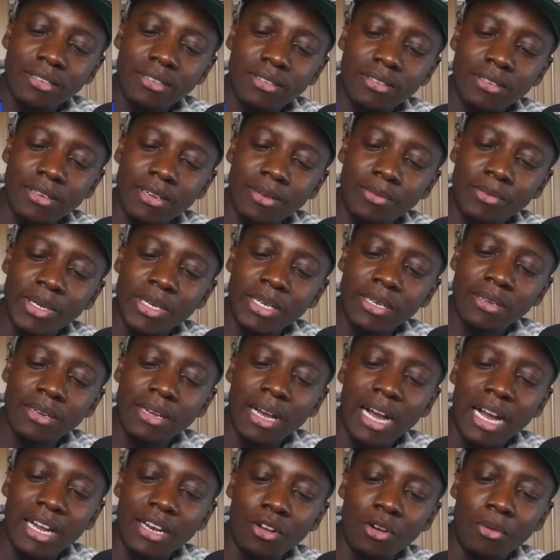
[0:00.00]
Do you know what I mean?
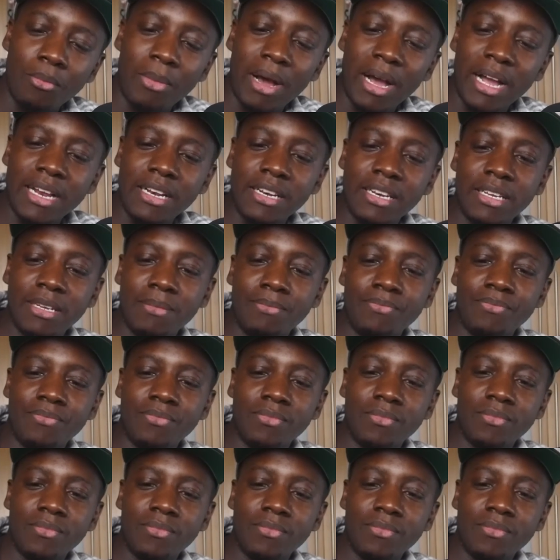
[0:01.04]
I don't mind it.